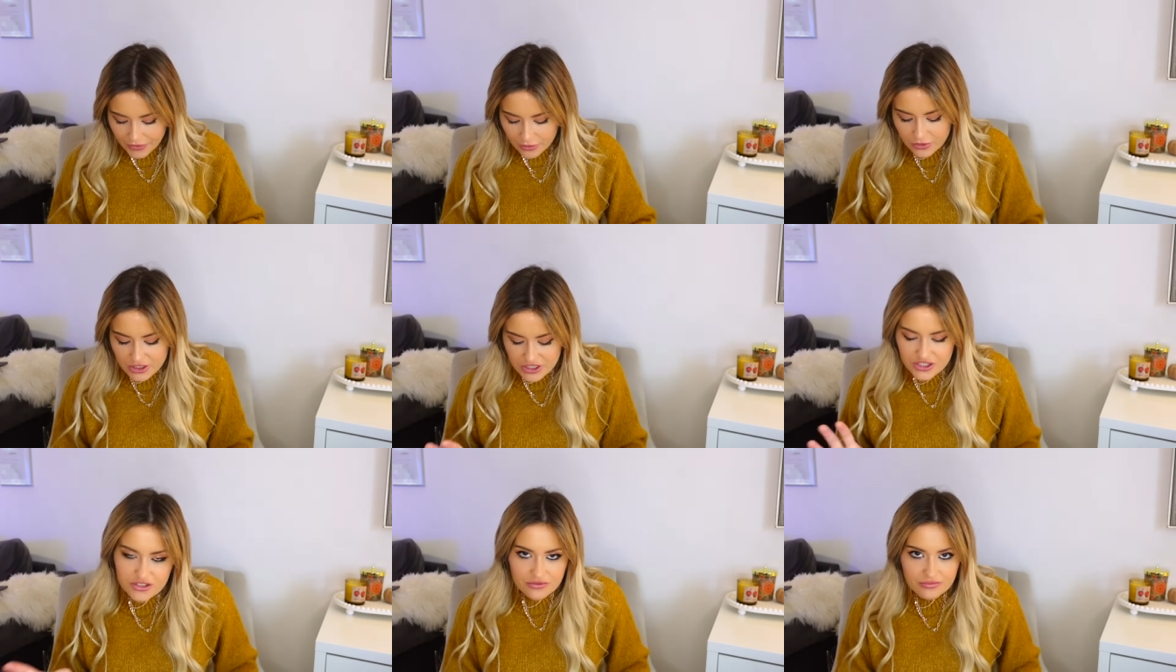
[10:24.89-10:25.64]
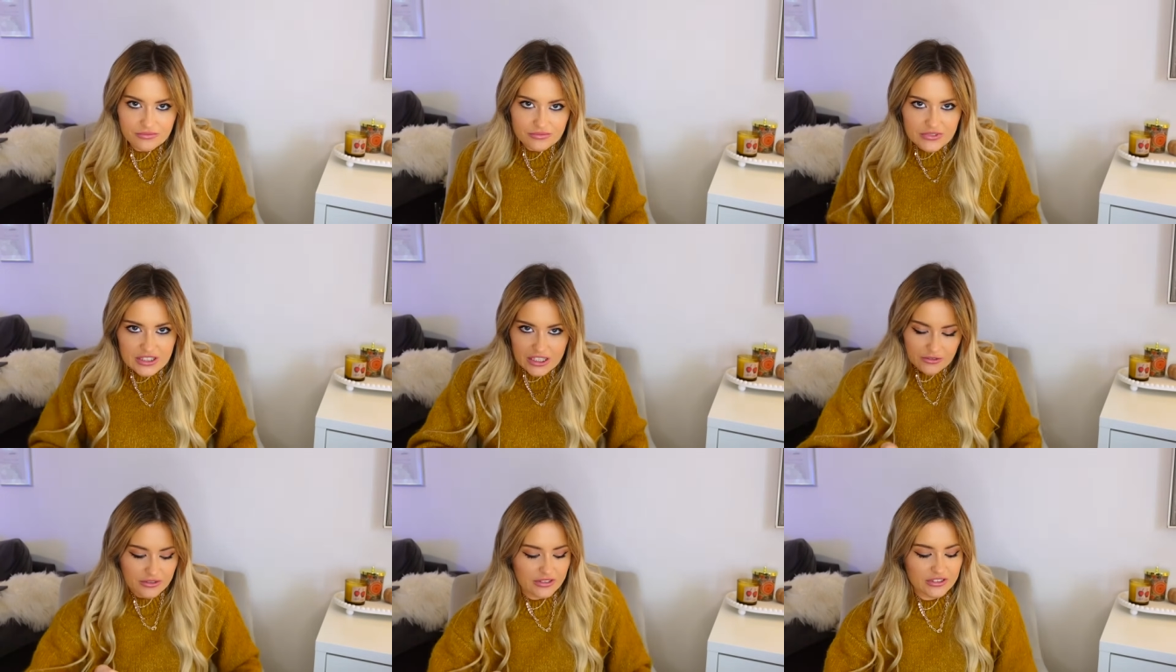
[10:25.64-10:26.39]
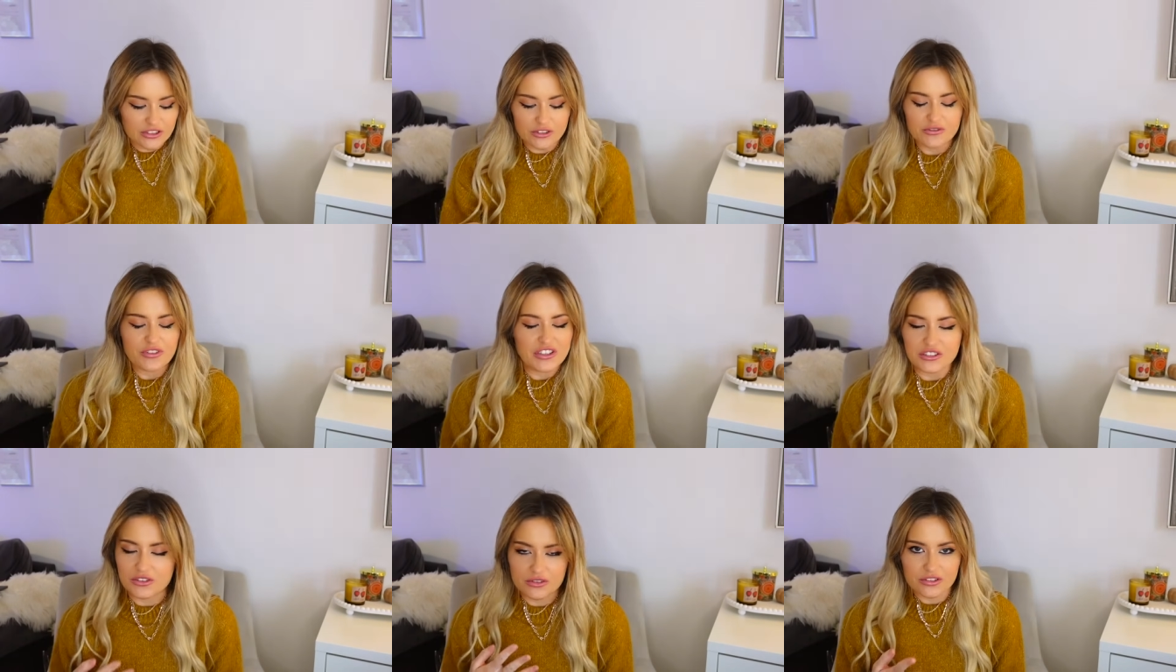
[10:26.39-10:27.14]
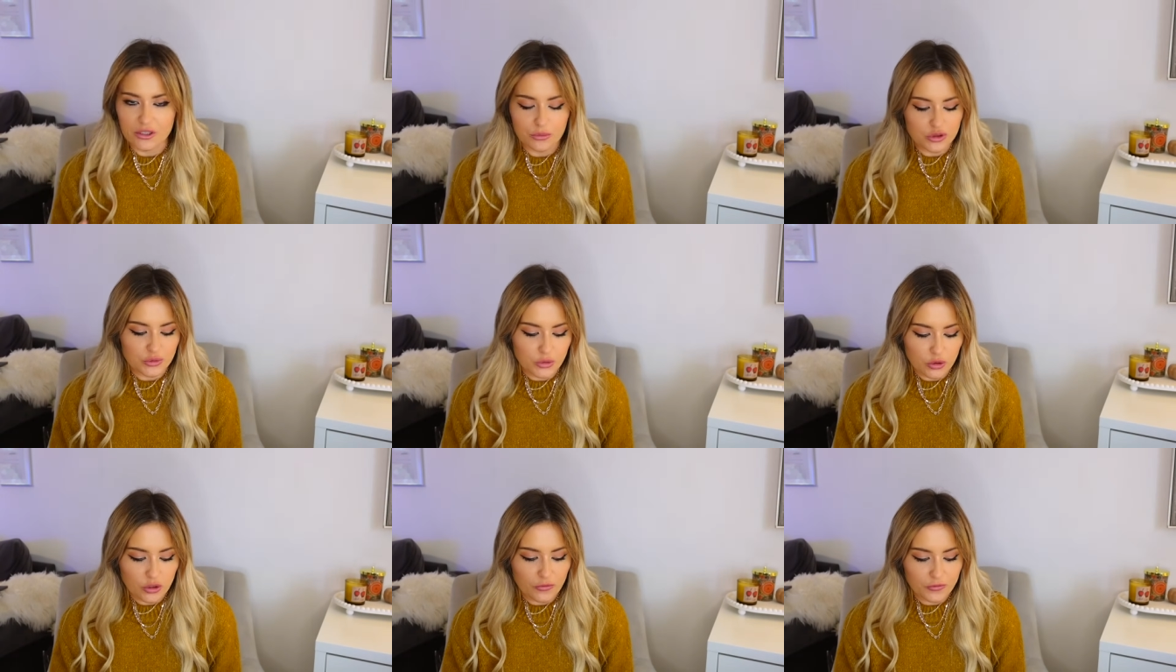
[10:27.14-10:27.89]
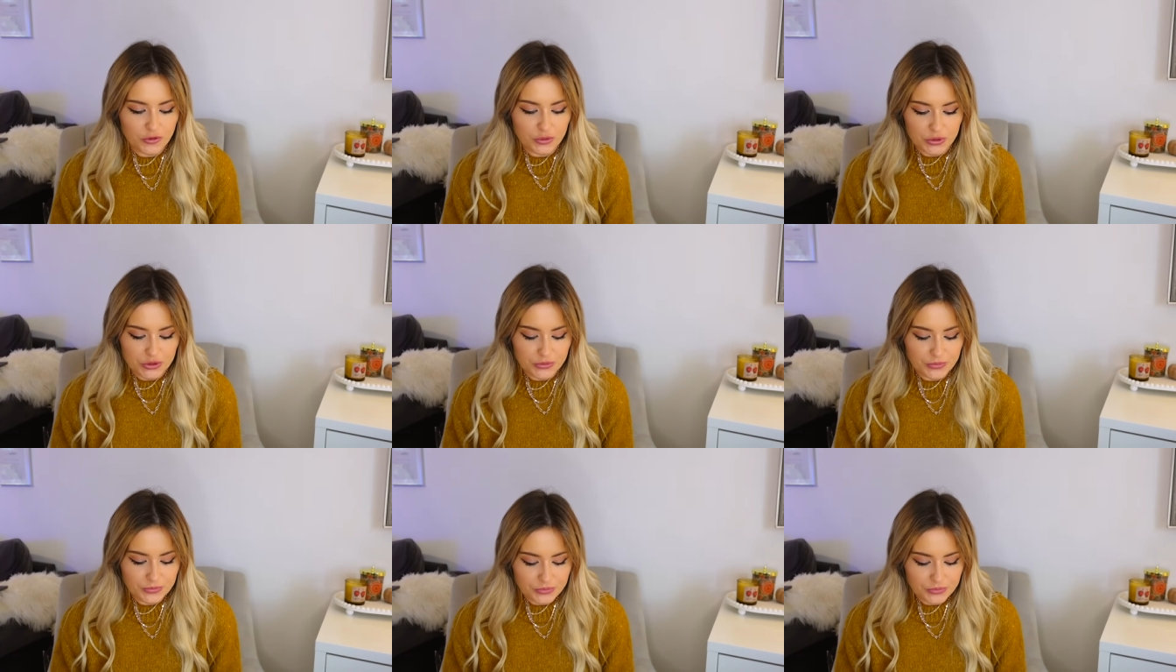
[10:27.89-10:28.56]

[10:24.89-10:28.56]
which, you know, just feels so much more comfortable.